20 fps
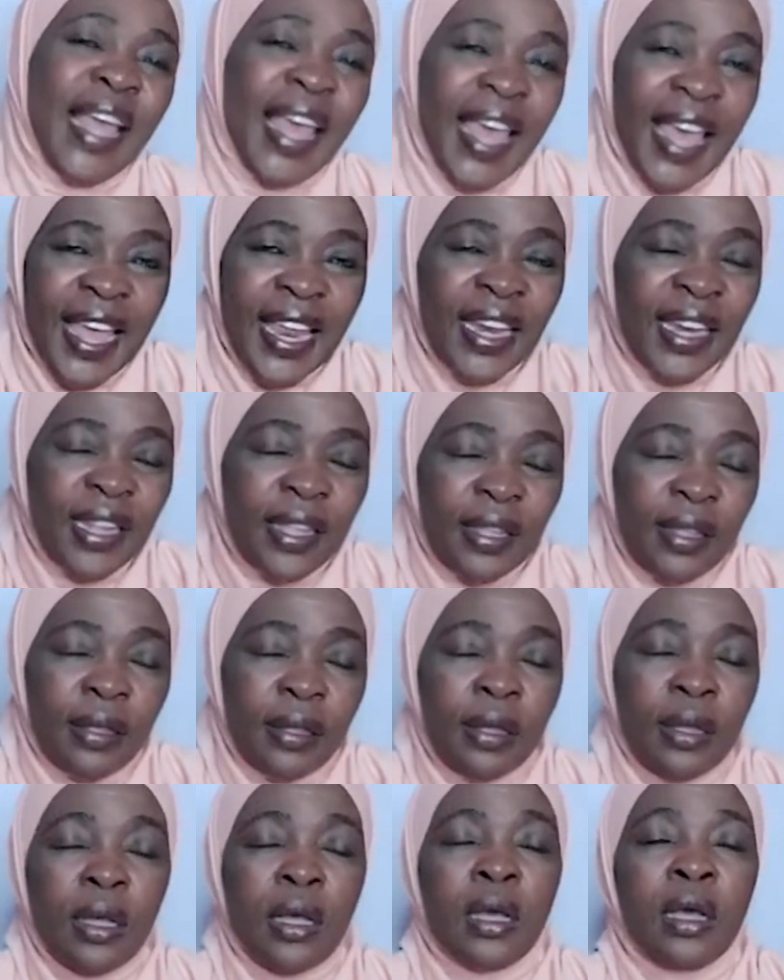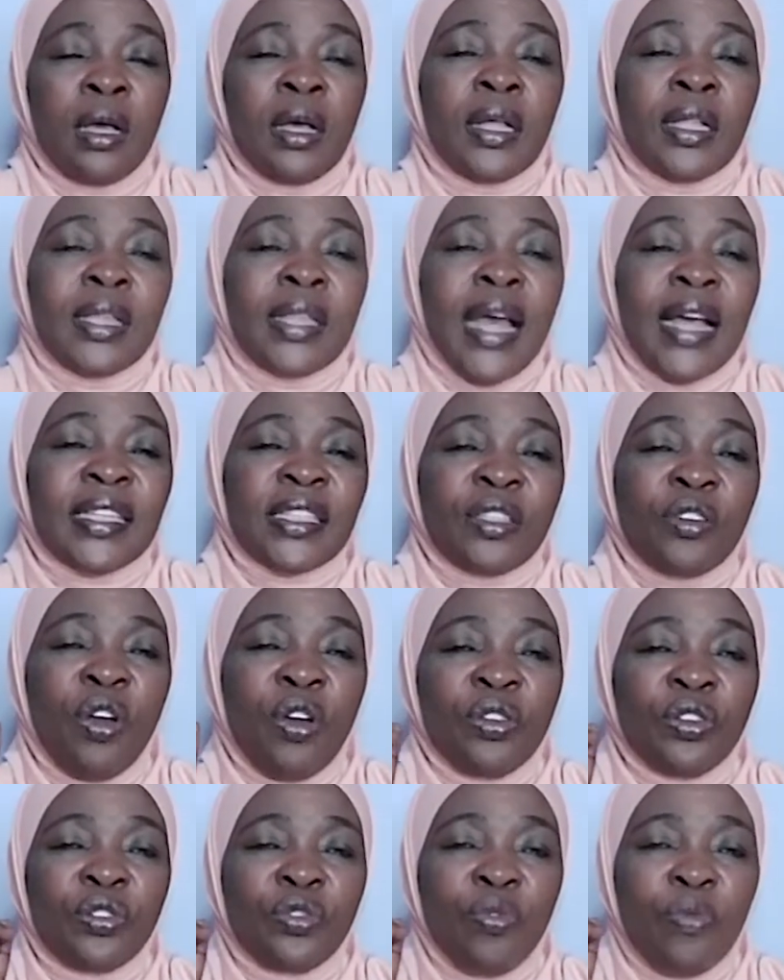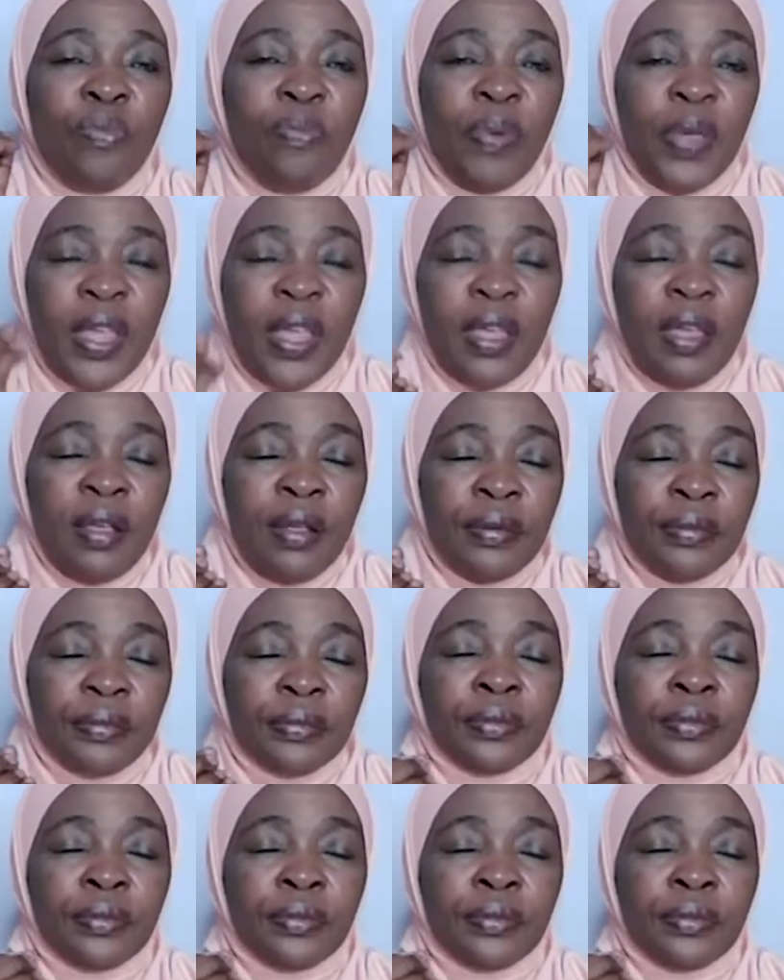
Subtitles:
end that's going to be